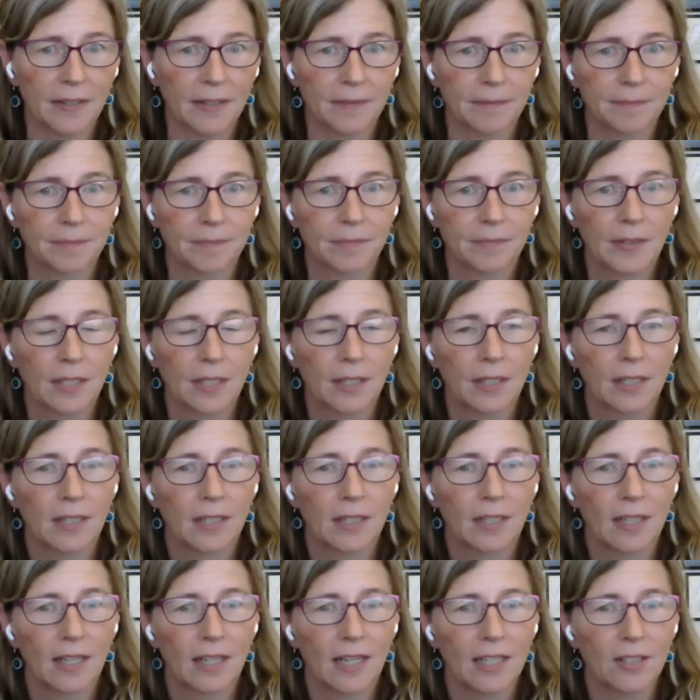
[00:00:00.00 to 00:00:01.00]

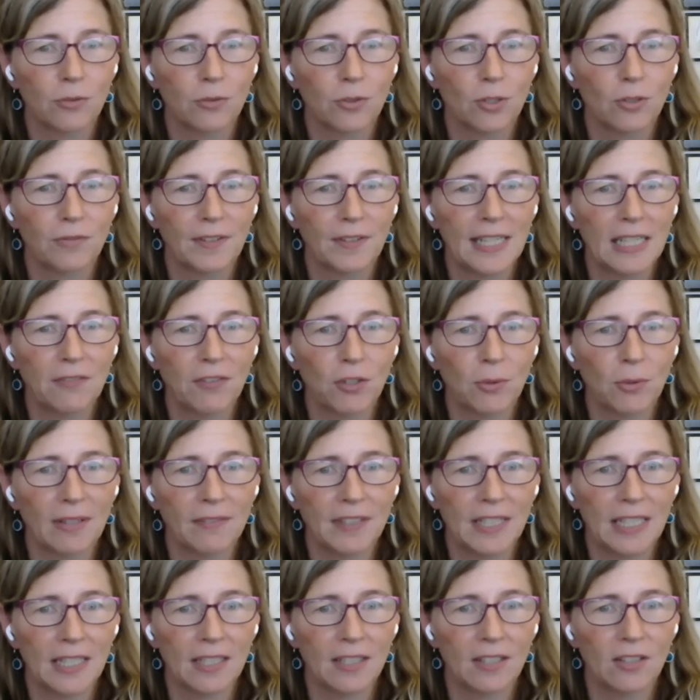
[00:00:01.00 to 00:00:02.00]
I don't know if any of you have
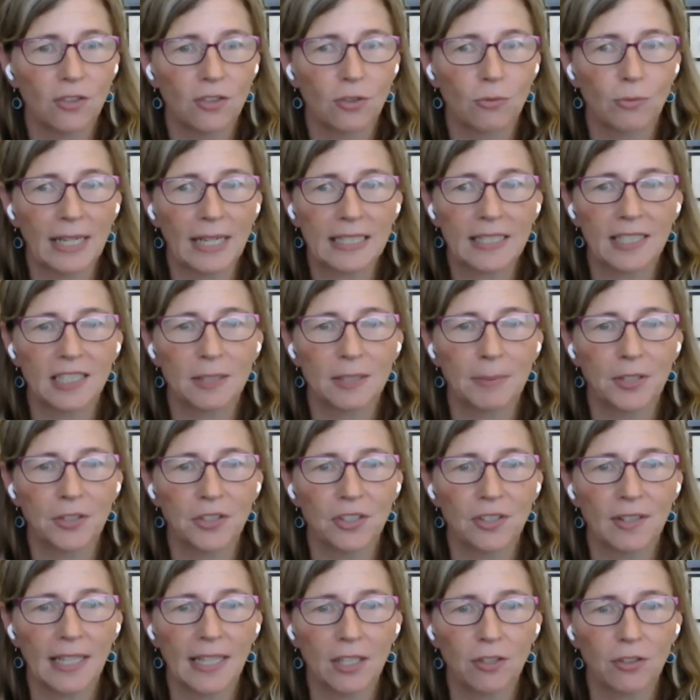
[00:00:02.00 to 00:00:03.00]
any direct
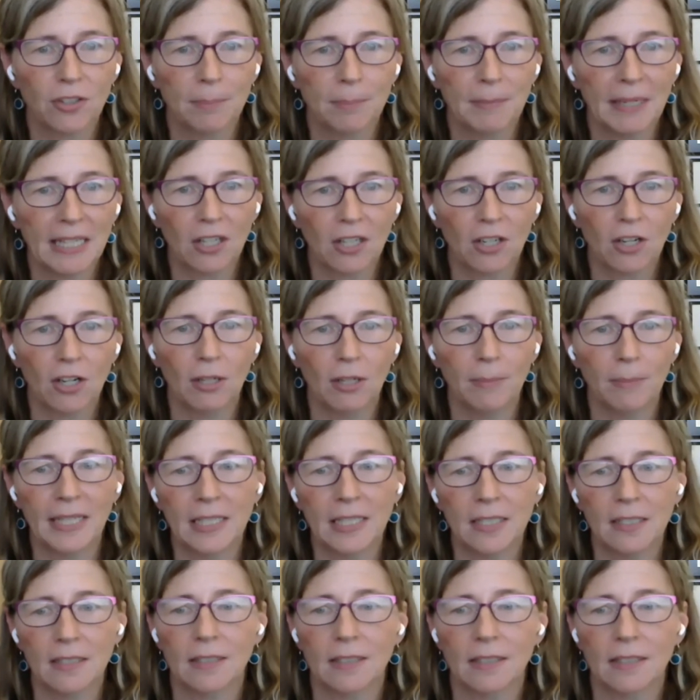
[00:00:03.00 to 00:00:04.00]
experience on that or can make a
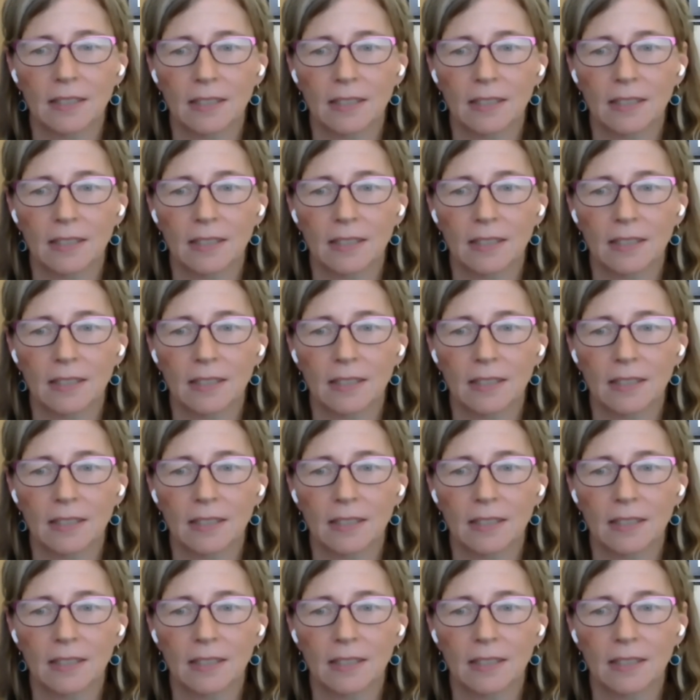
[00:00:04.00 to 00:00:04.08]
comment.